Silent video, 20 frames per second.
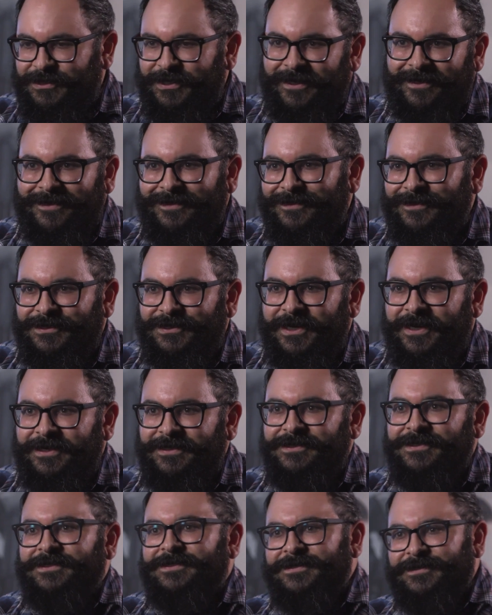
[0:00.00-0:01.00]
check in
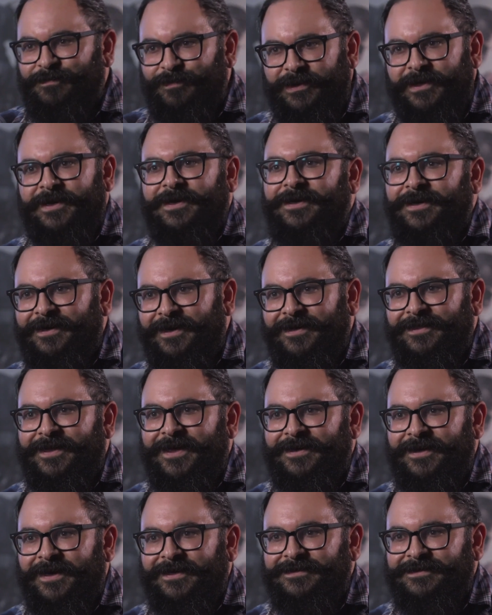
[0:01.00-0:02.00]
changes, play it again
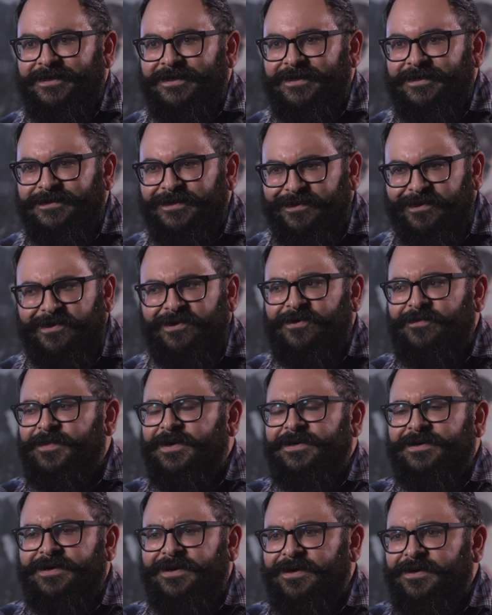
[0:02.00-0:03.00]
that next day. It's like, oh
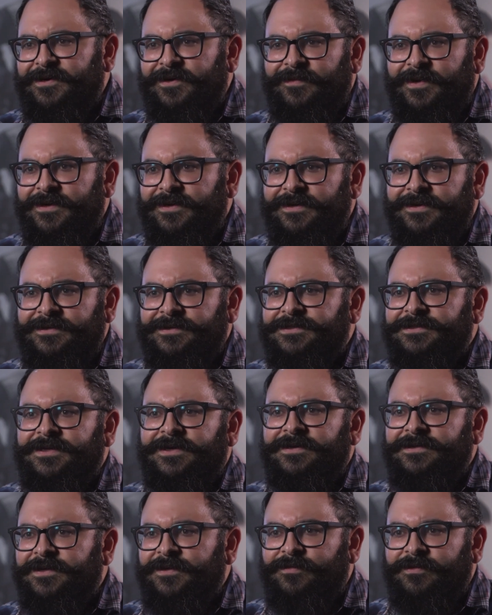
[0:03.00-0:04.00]
my God, you made it
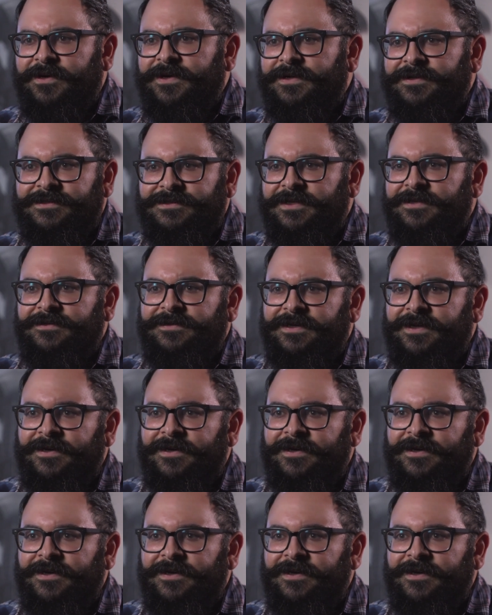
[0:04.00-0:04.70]
insanely bright, settle